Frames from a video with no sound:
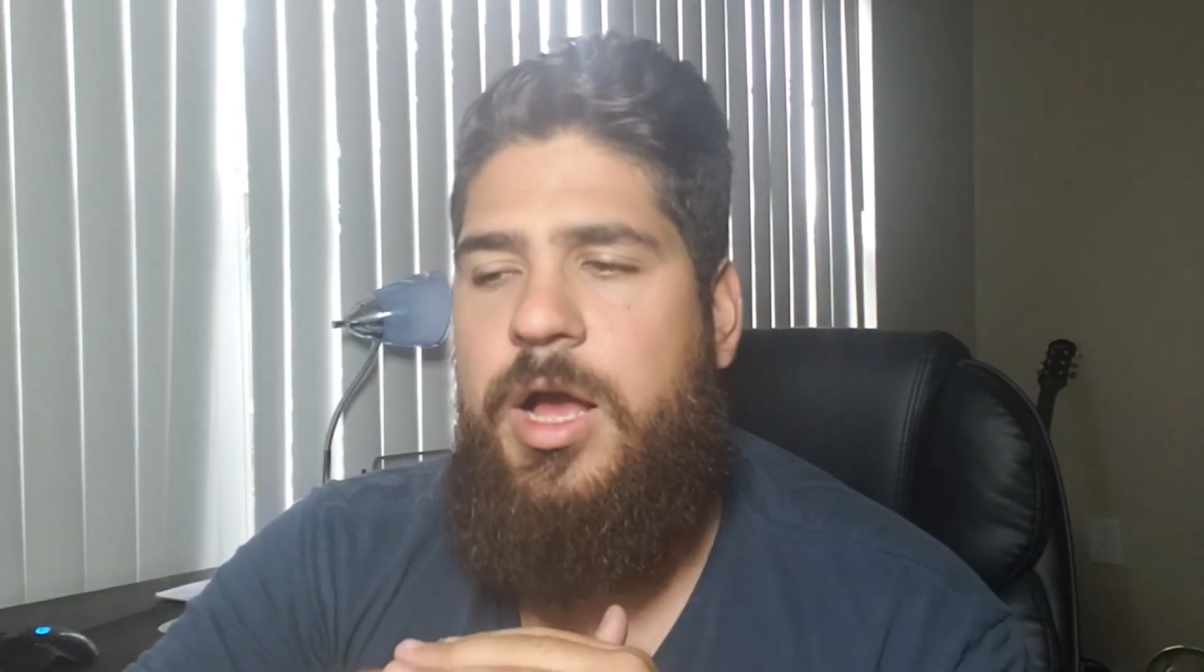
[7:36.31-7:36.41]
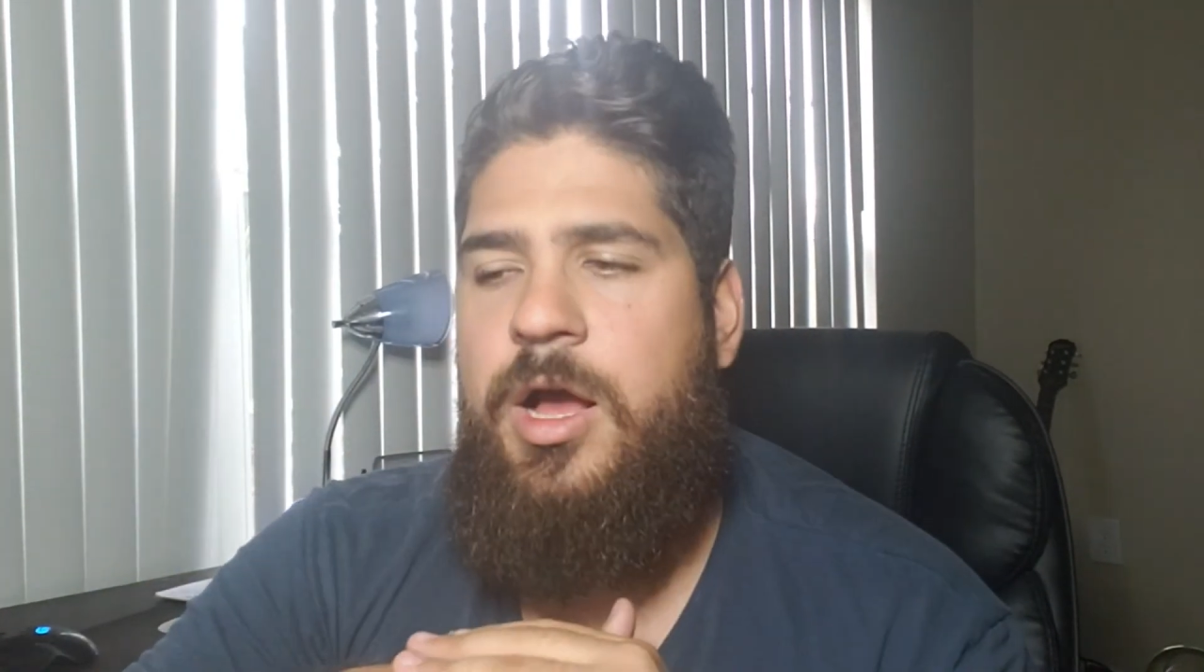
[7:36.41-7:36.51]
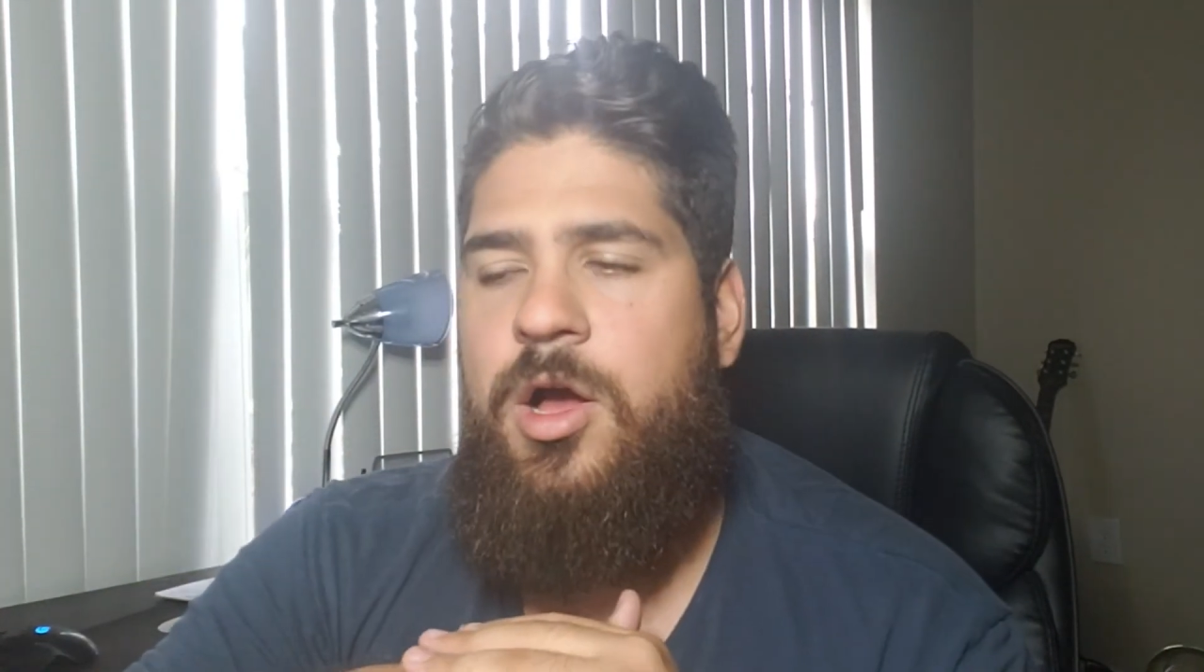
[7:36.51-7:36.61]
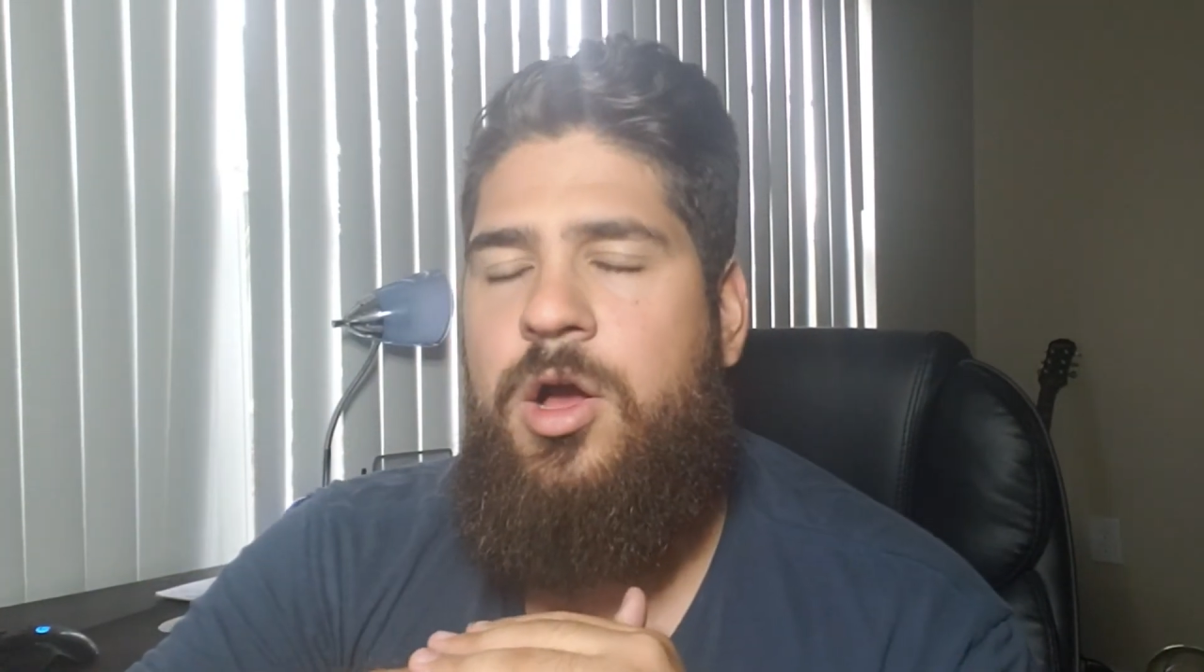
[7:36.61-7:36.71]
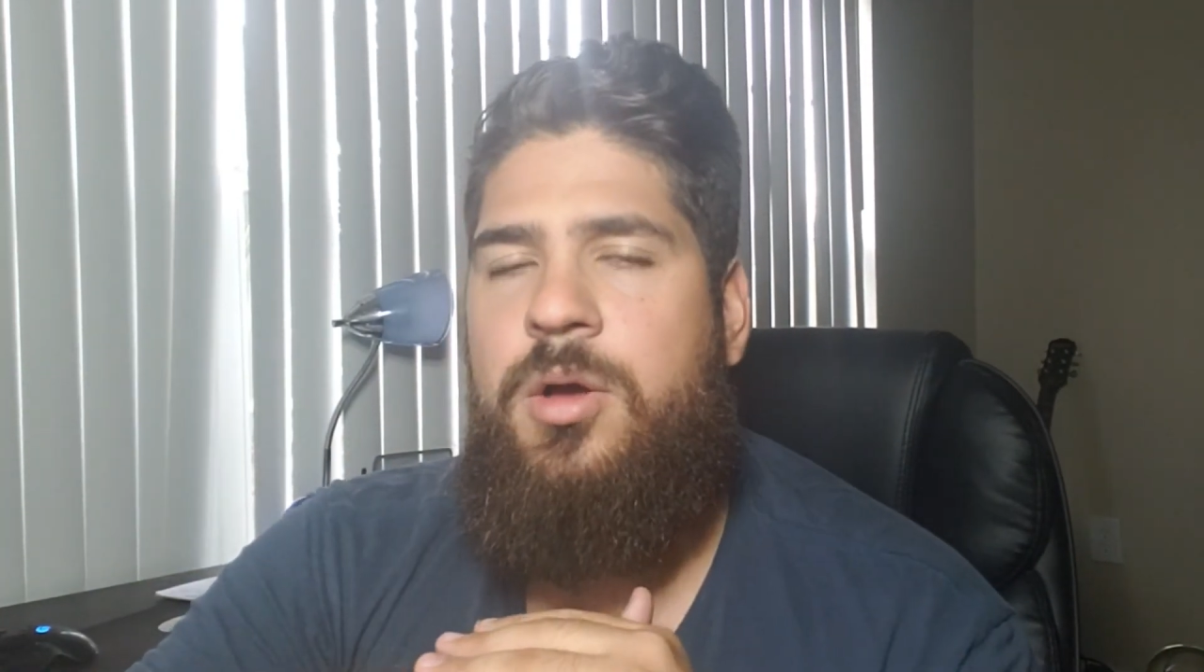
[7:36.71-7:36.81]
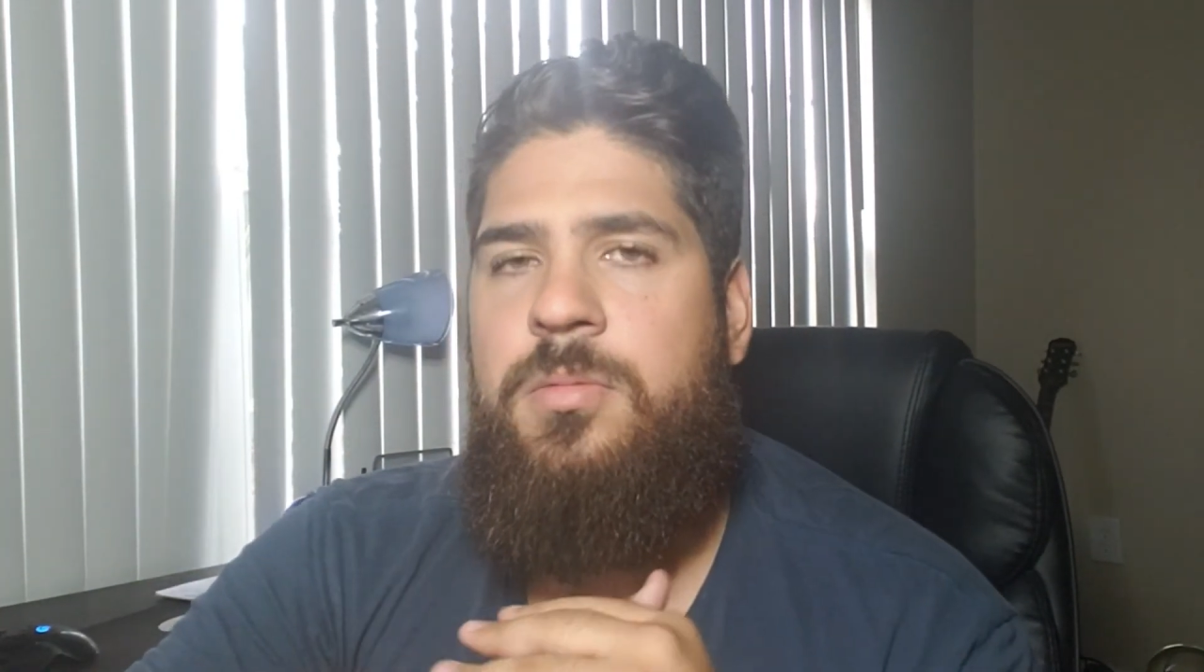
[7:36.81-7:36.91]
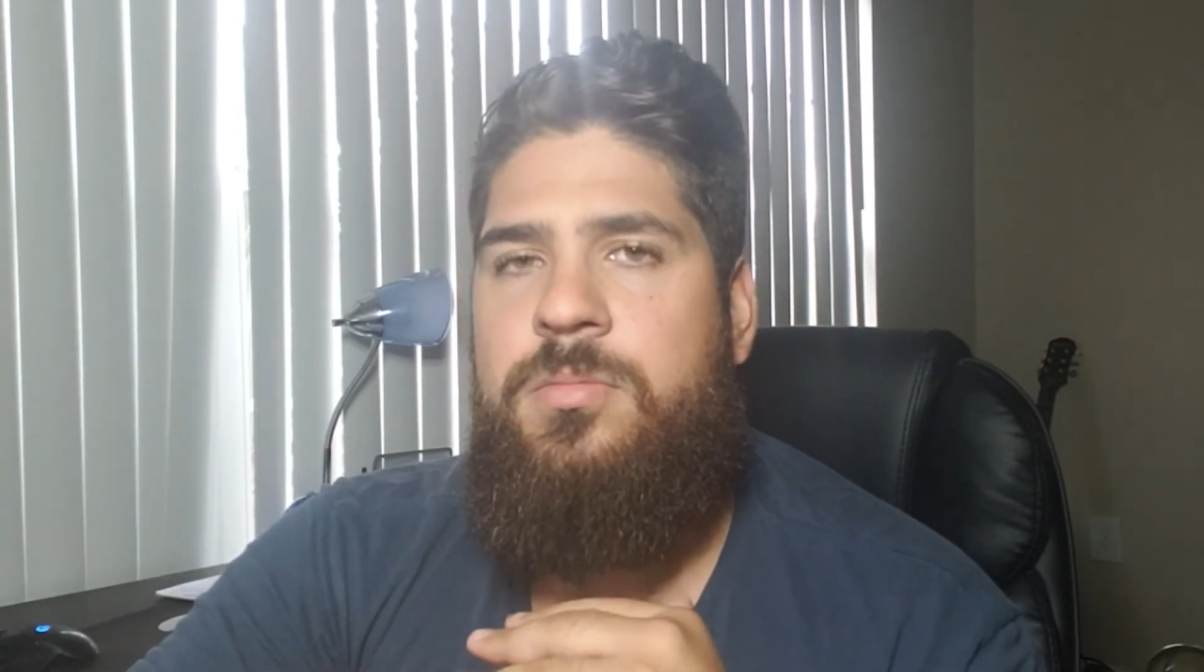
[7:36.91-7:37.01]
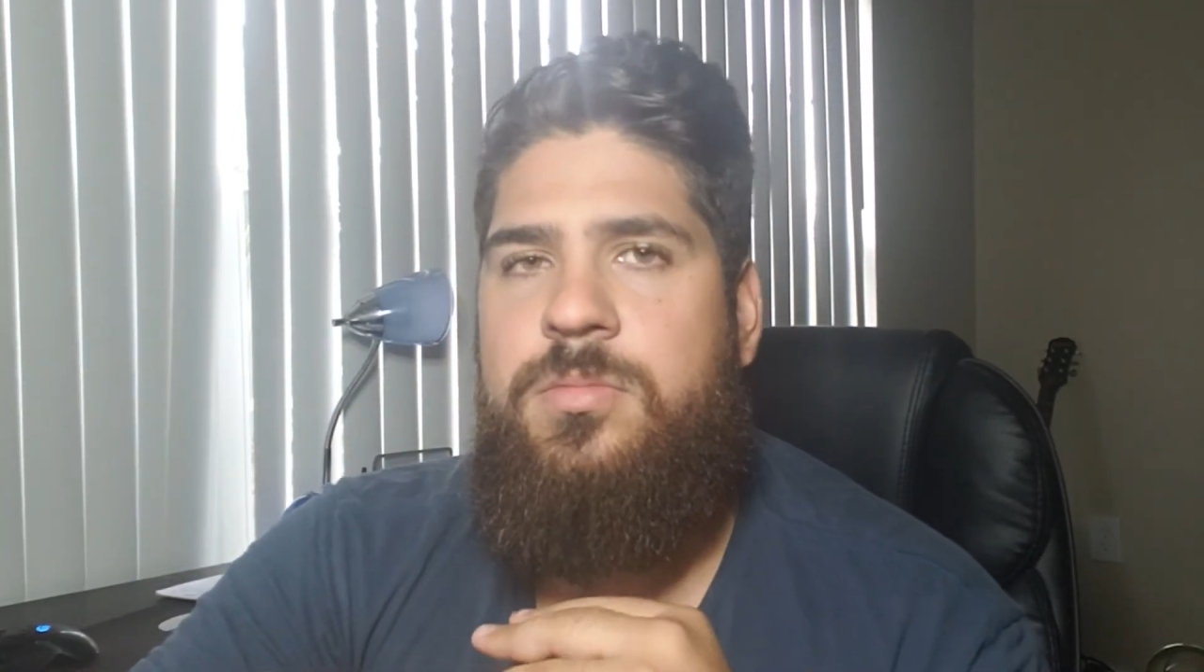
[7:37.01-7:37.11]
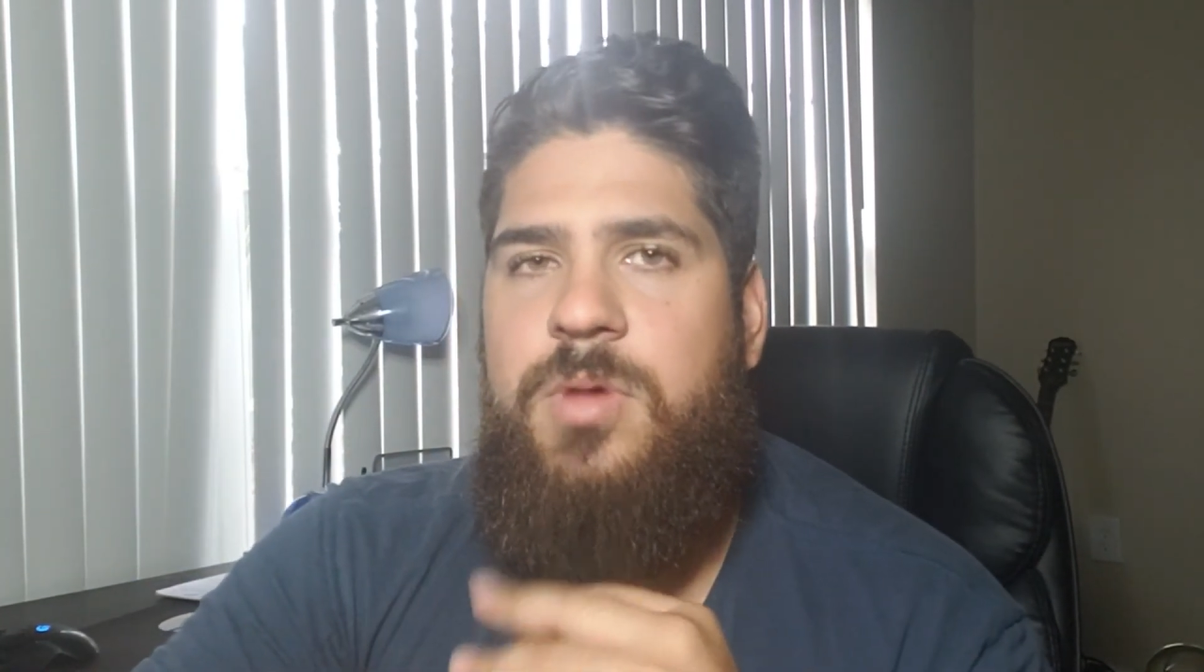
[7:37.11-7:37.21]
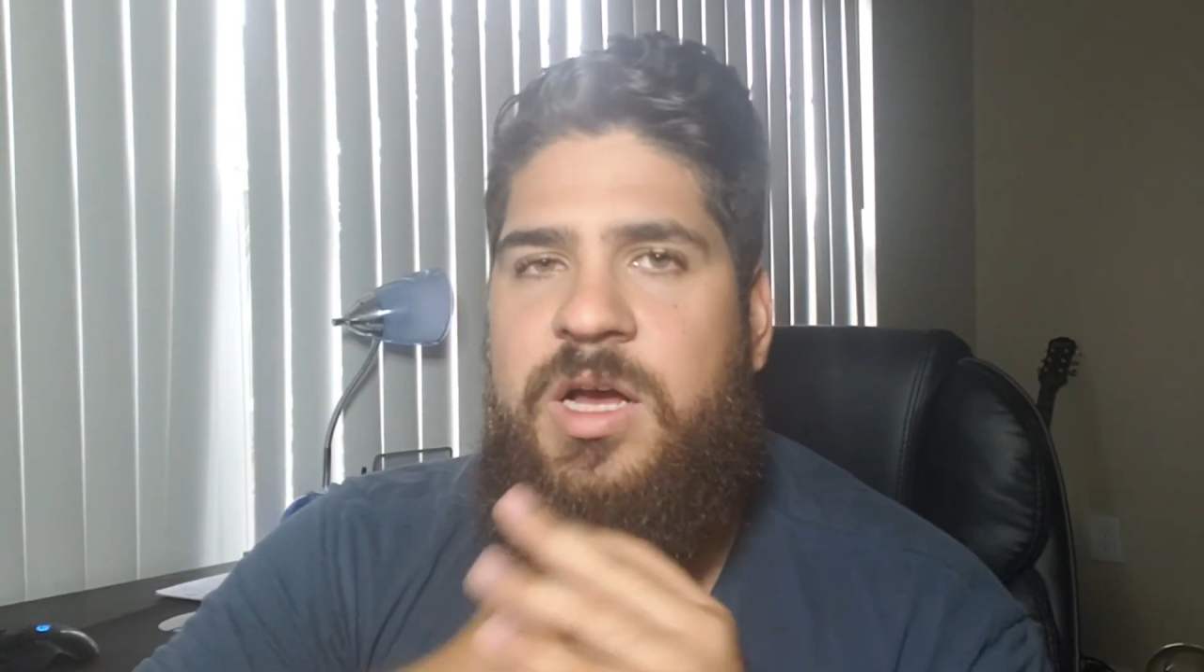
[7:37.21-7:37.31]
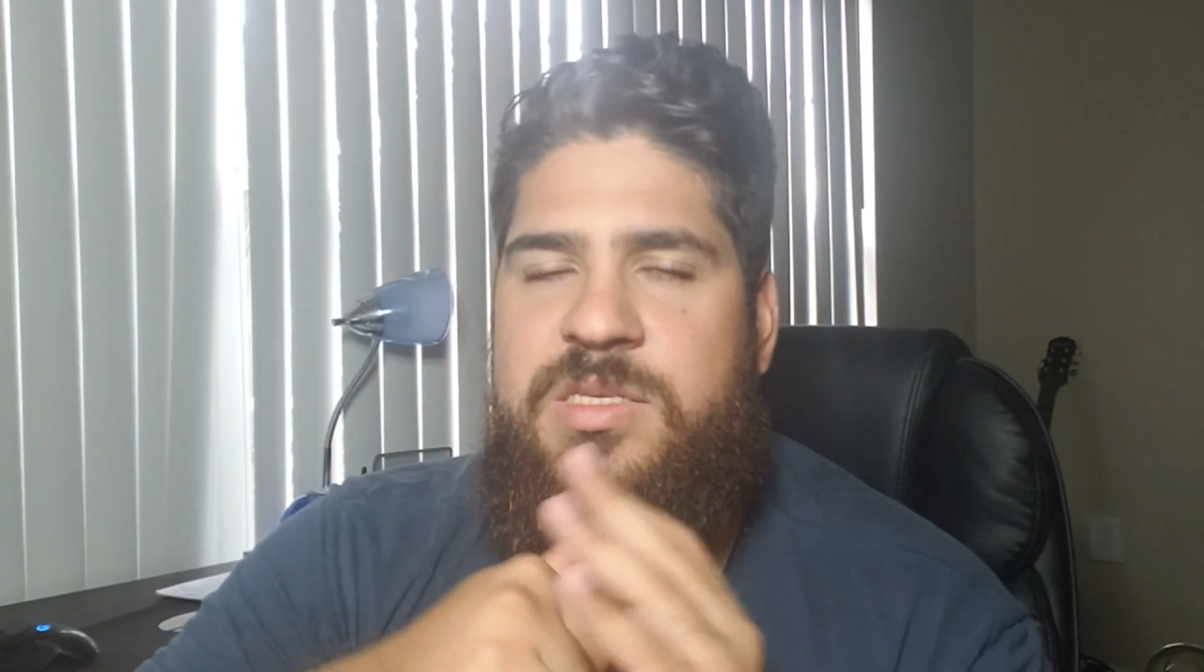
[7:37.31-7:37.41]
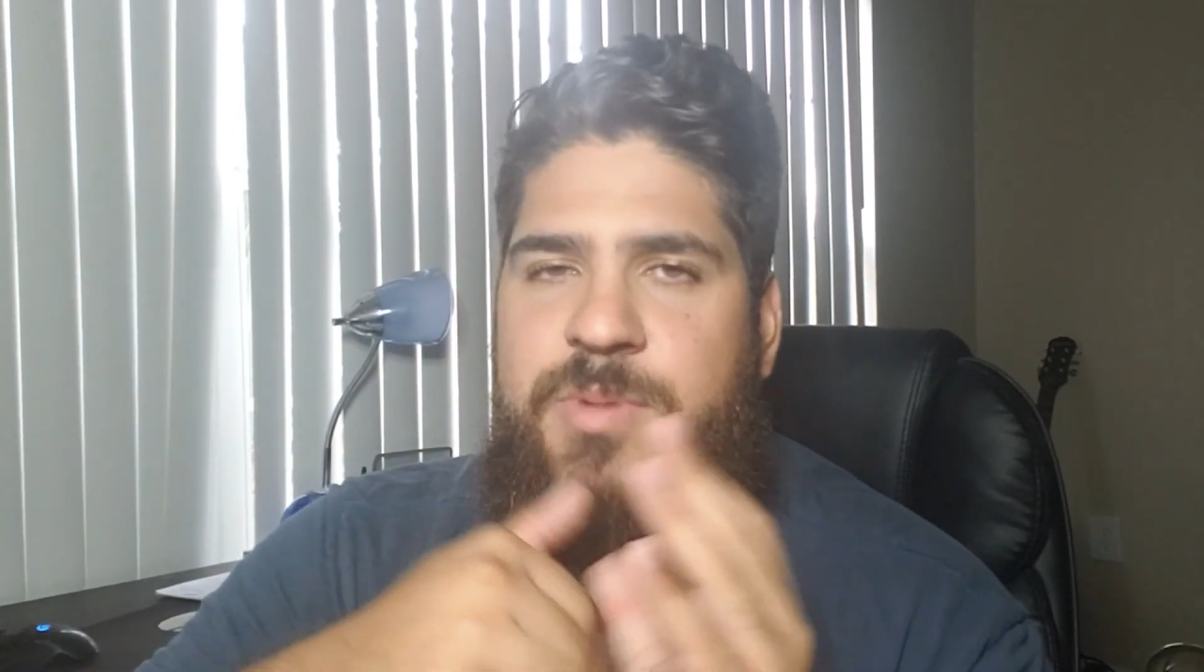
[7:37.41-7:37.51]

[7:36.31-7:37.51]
I